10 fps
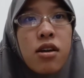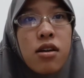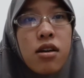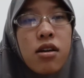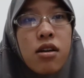
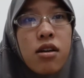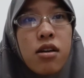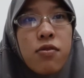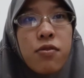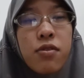
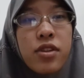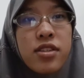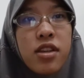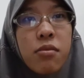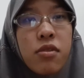For
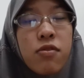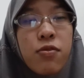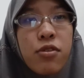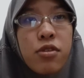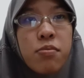example,
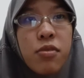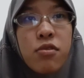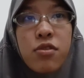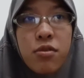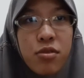for
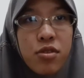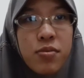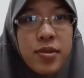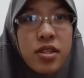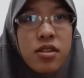both
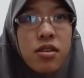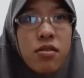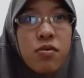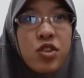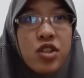groups,
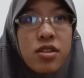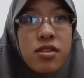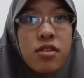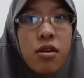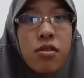which is
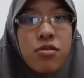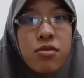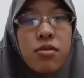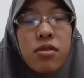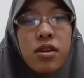the
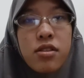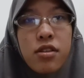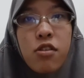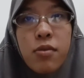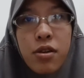control and
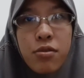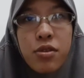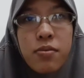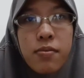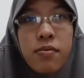trauma
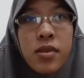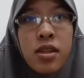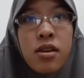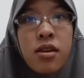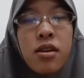group,
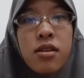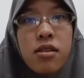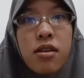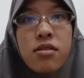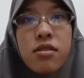
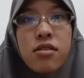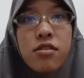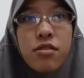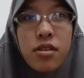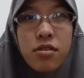task
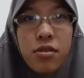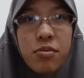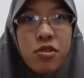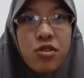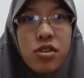
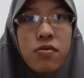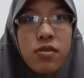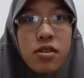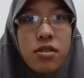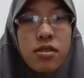attribution
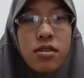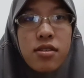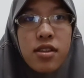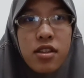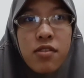was a
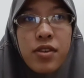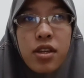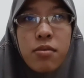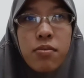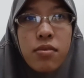
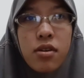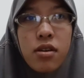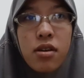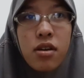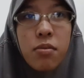significant
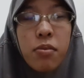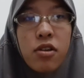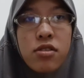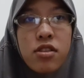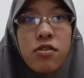
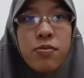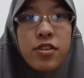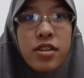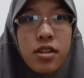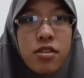positive
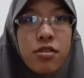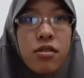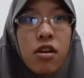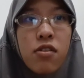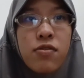predictor
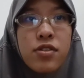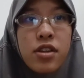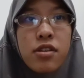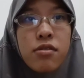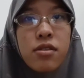of
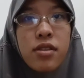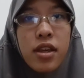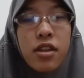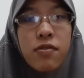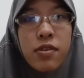general
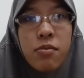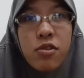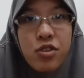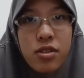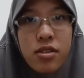negative
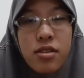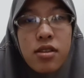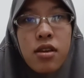emotions.